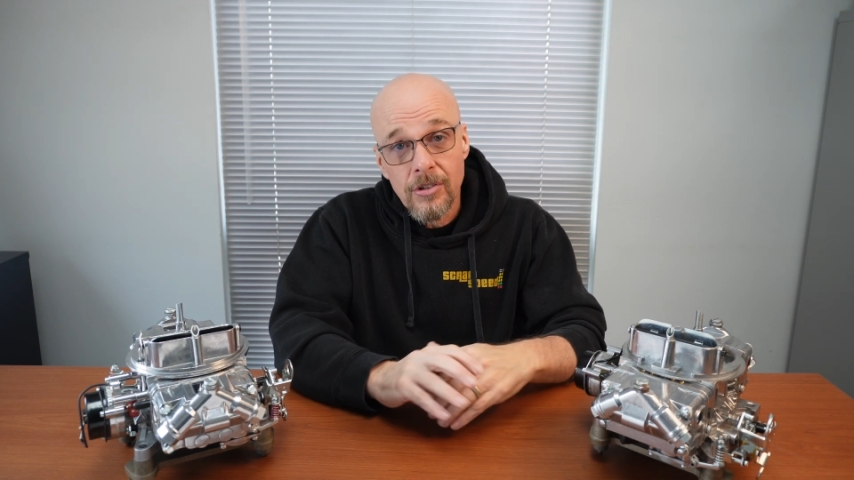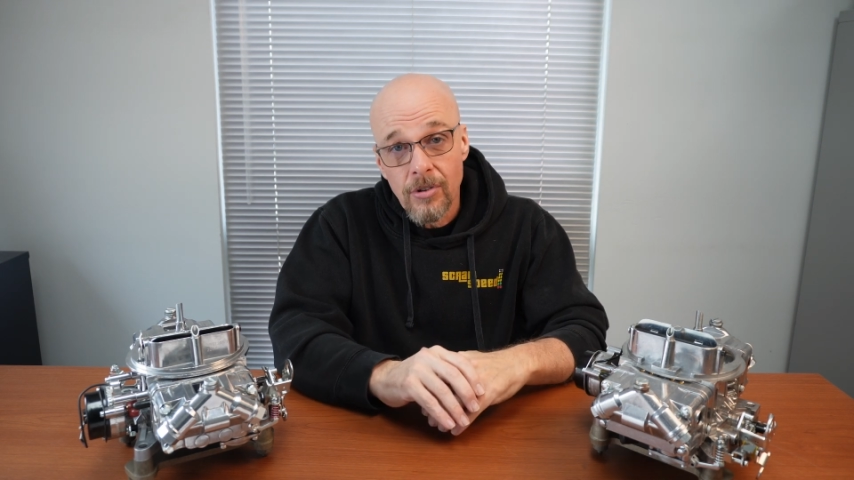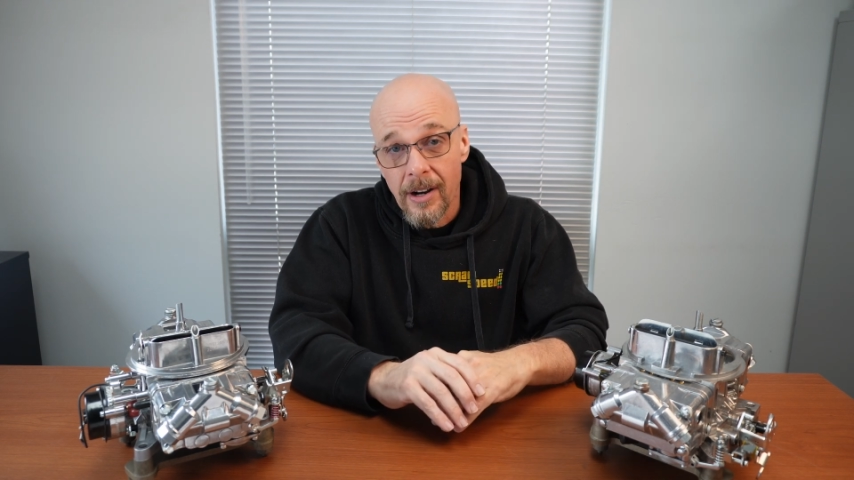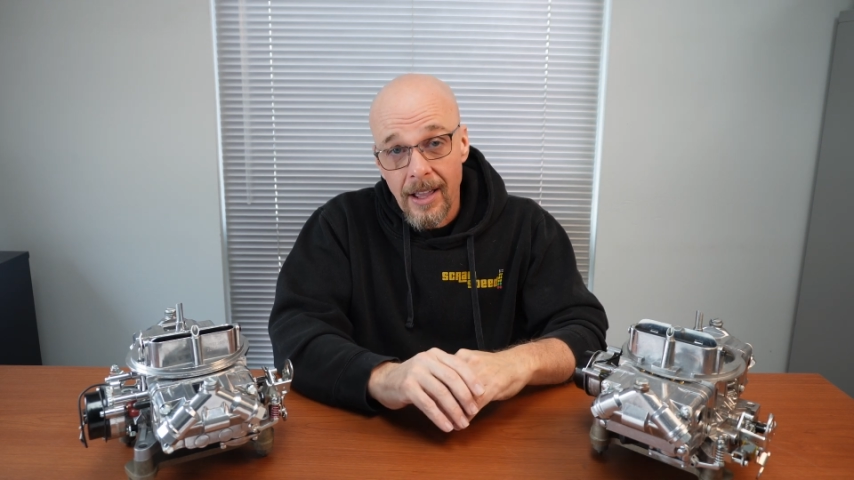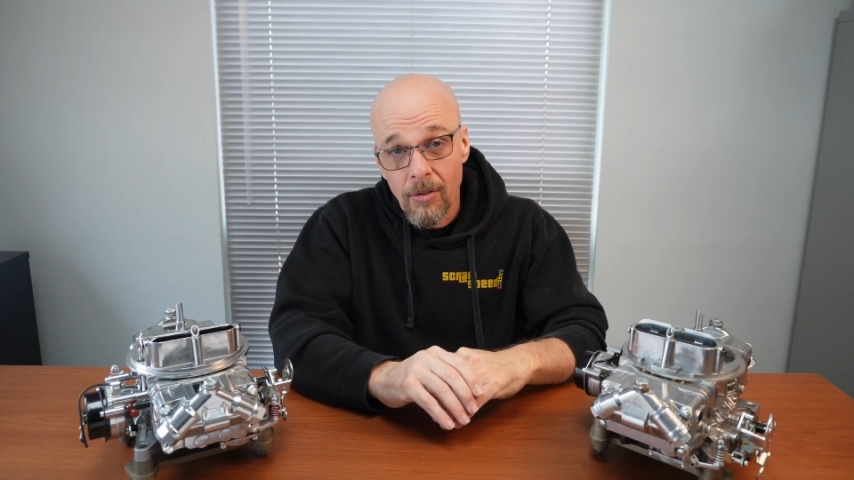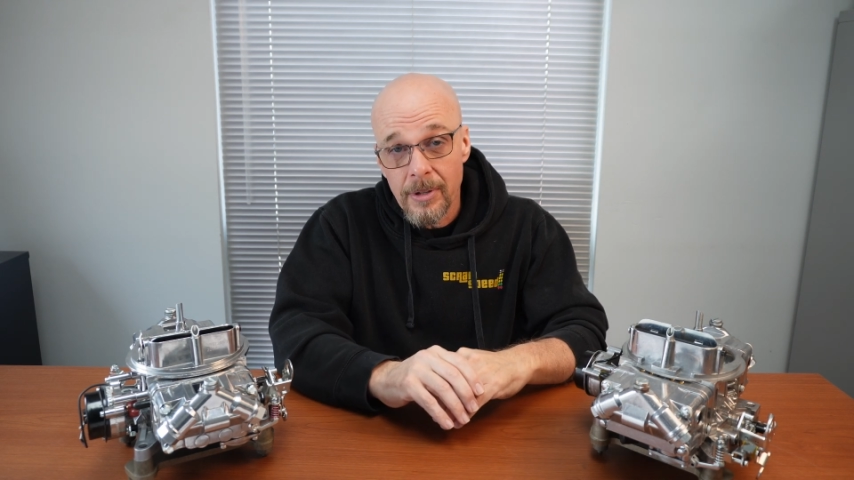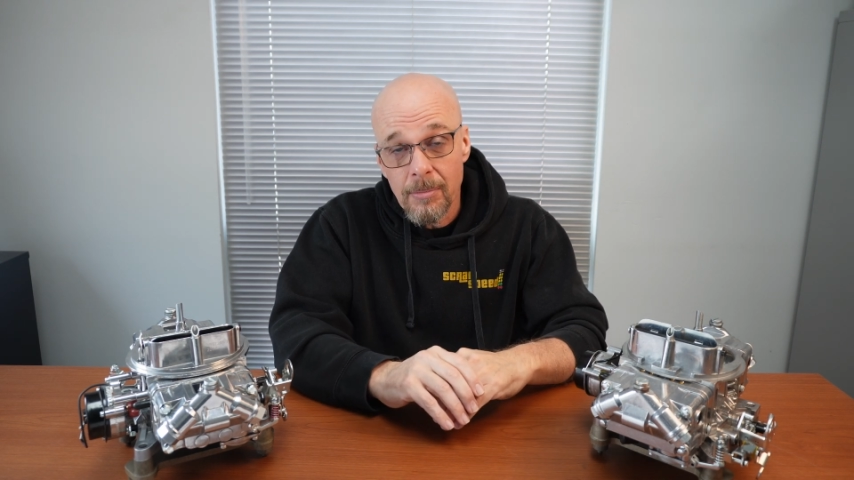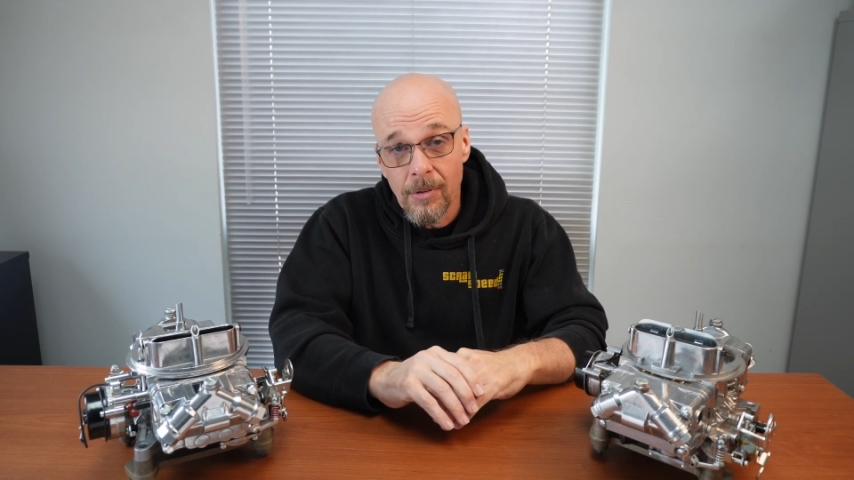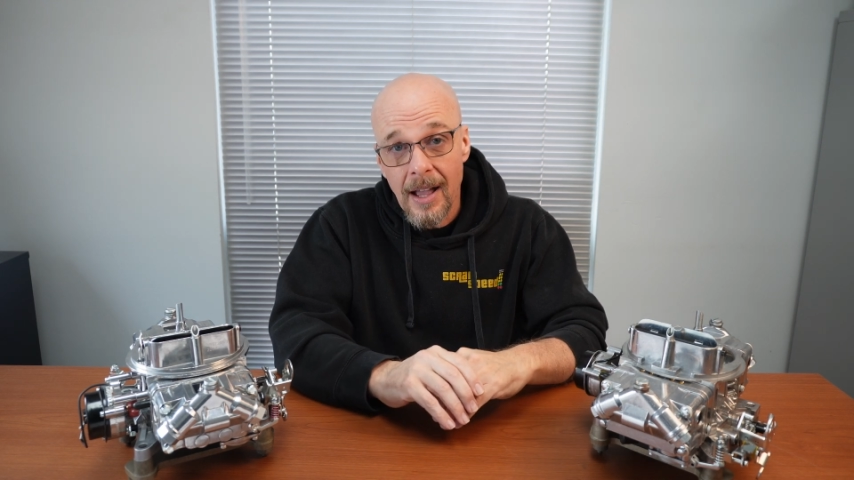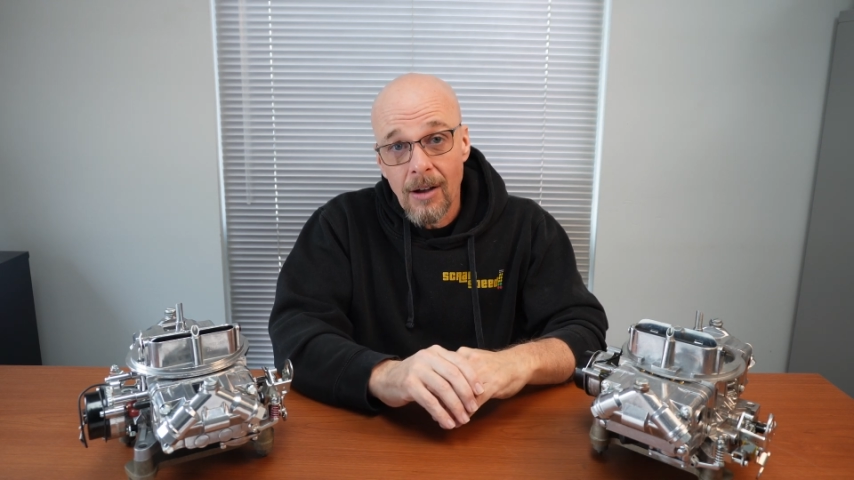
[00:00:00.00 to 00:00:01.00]
I try to help
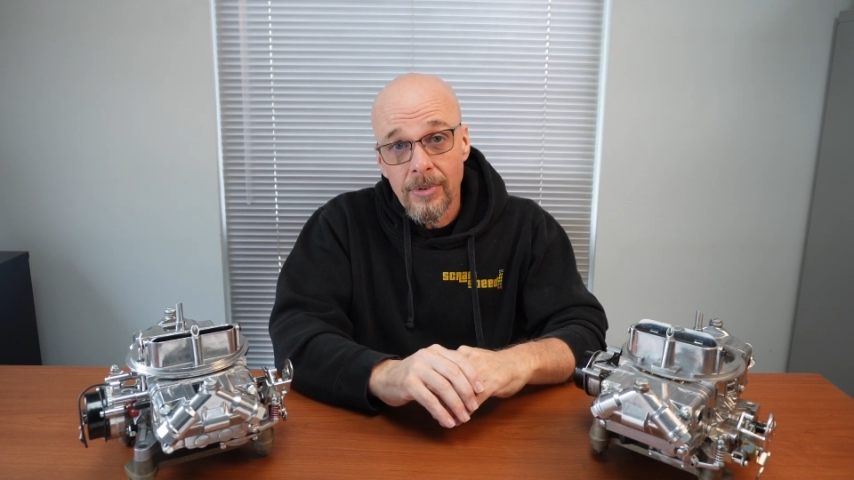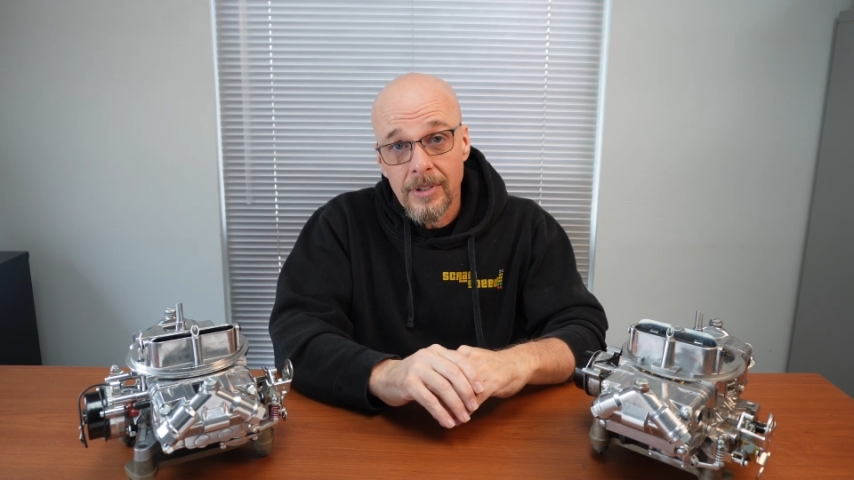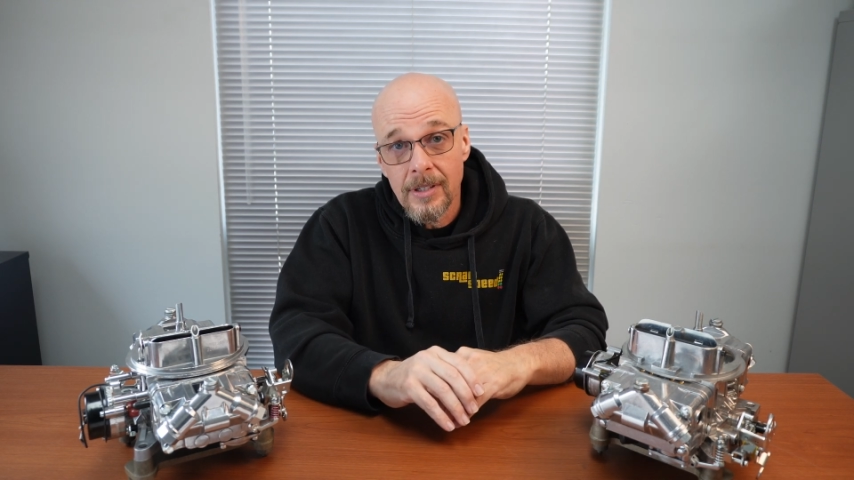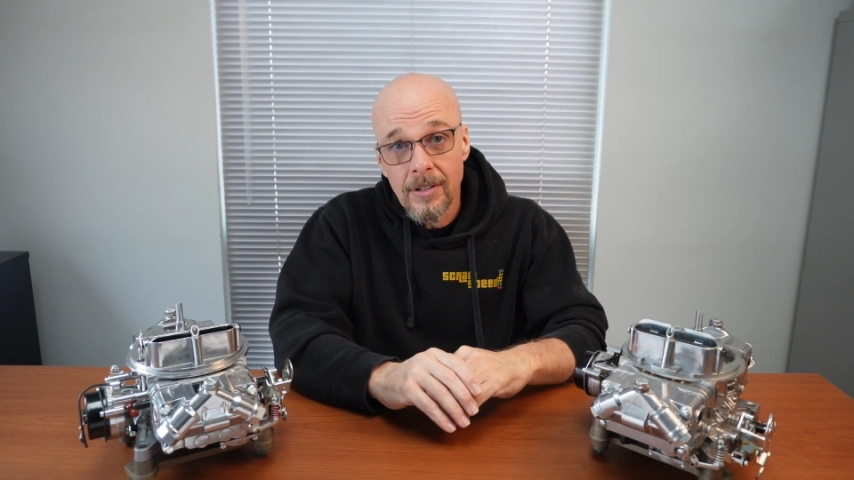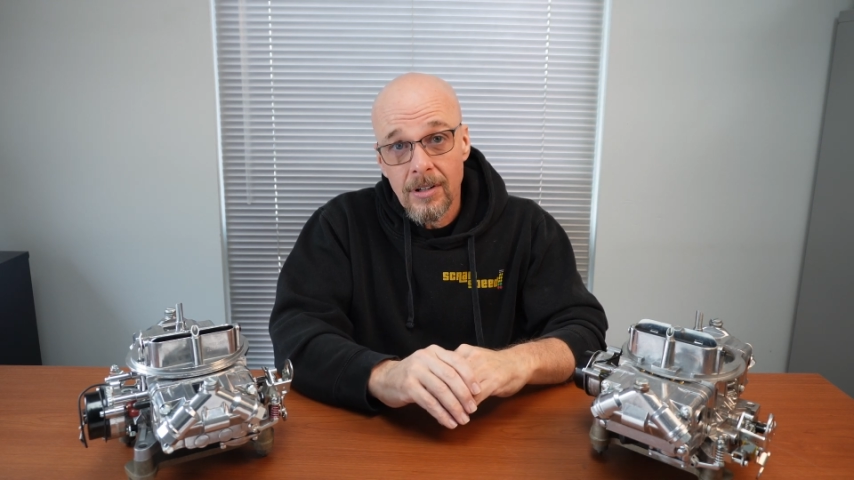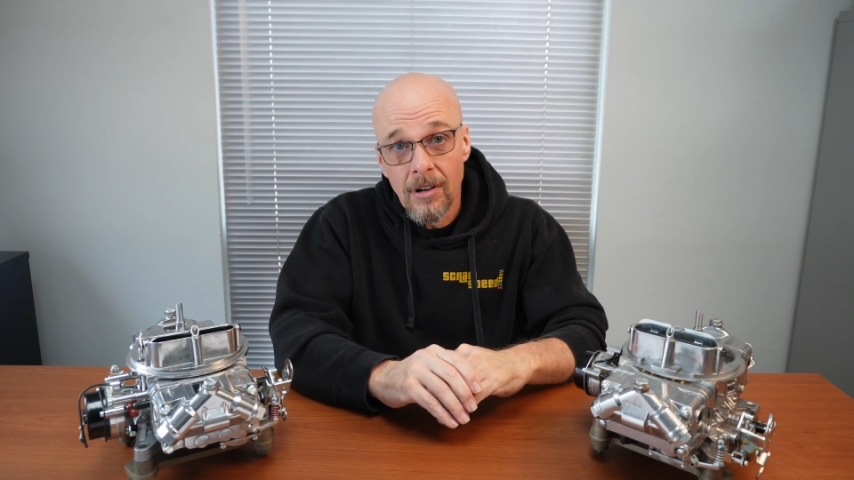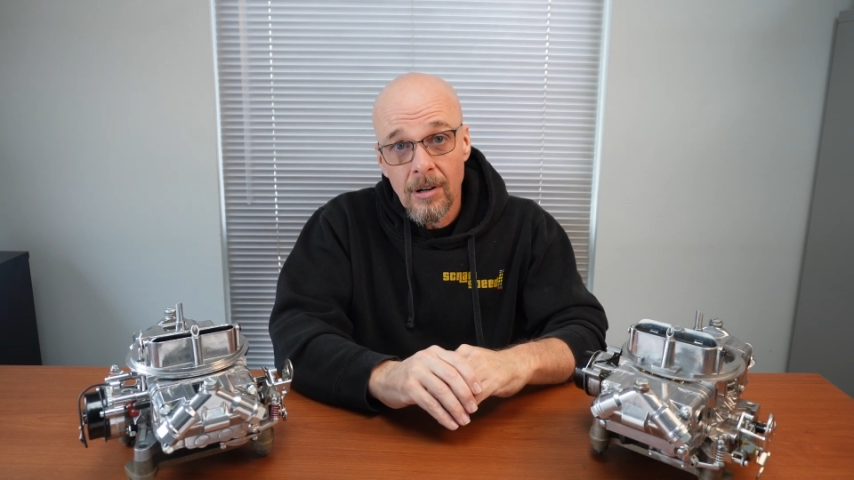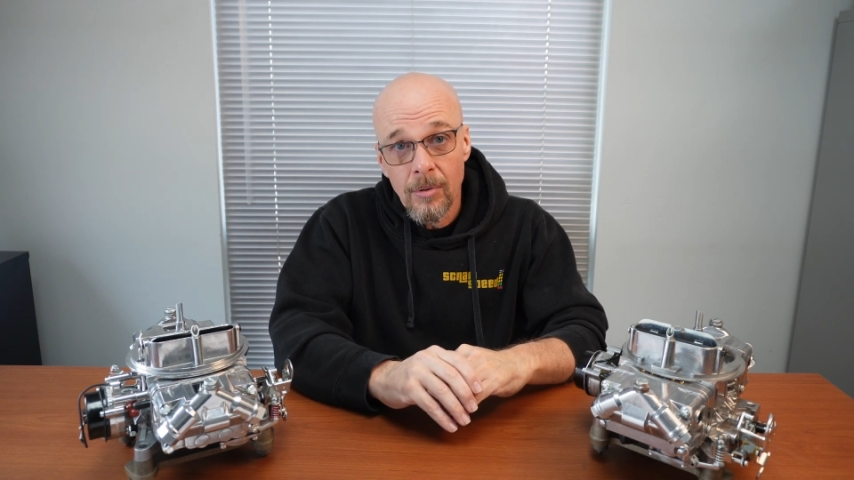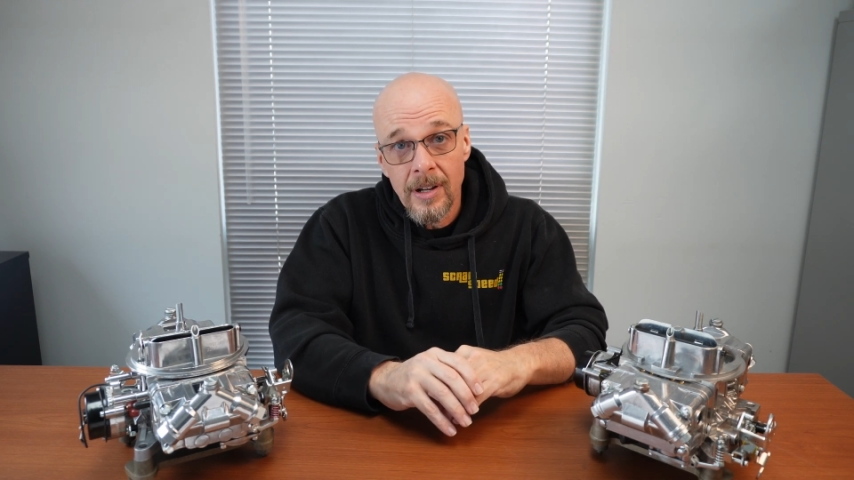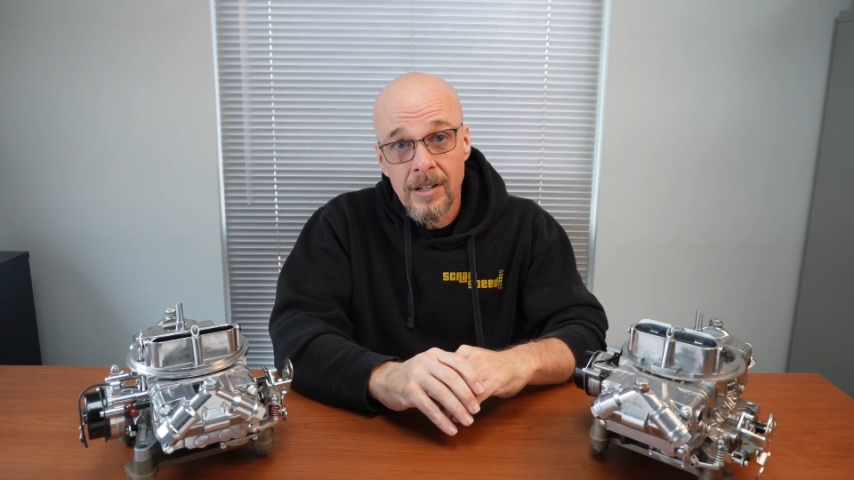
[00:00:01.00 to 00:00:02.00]
people out with get their
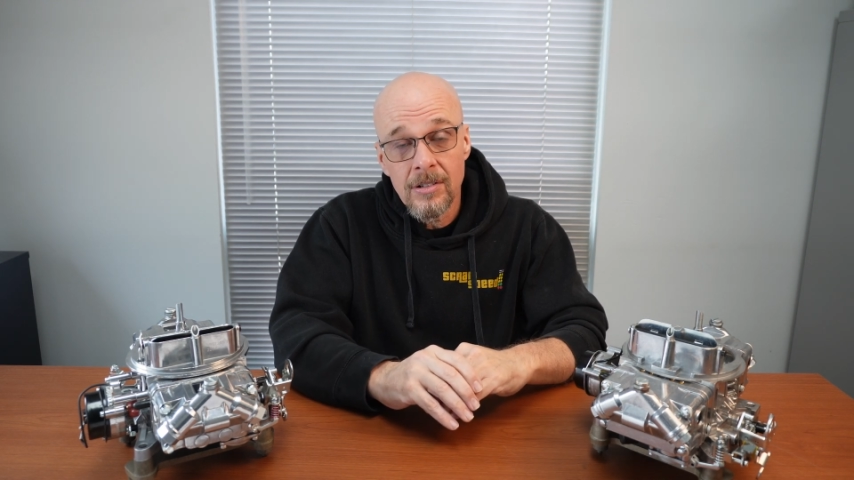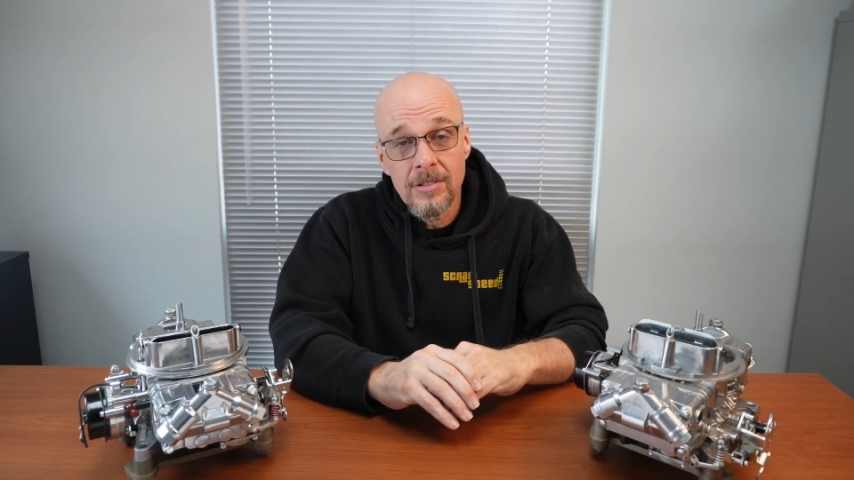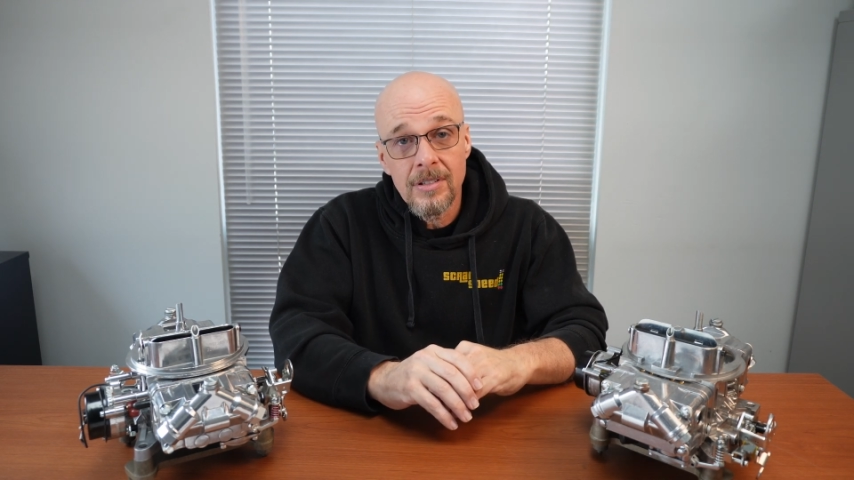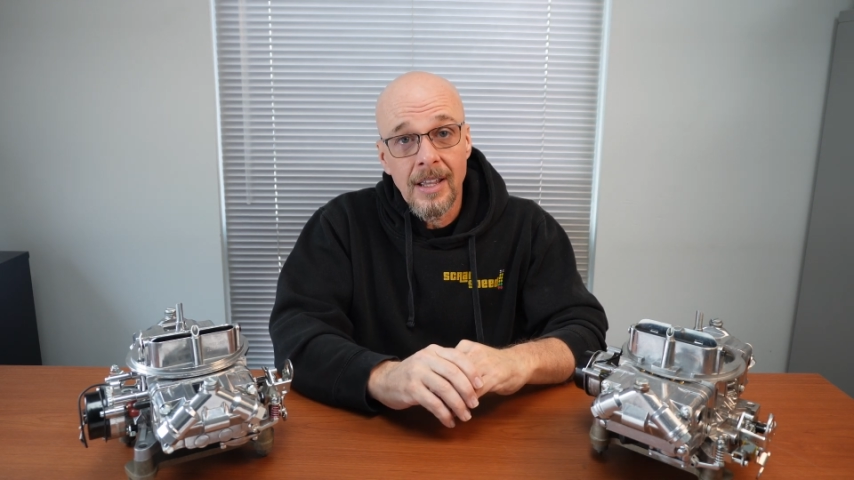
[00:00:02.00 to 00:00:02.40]
carburetors,